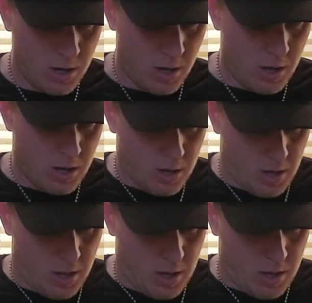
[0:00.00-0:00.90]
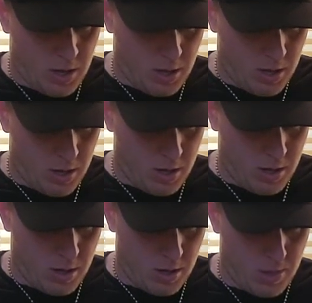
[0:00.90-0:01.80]

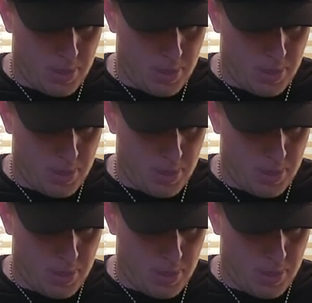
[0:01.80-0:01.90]
(no one is talking)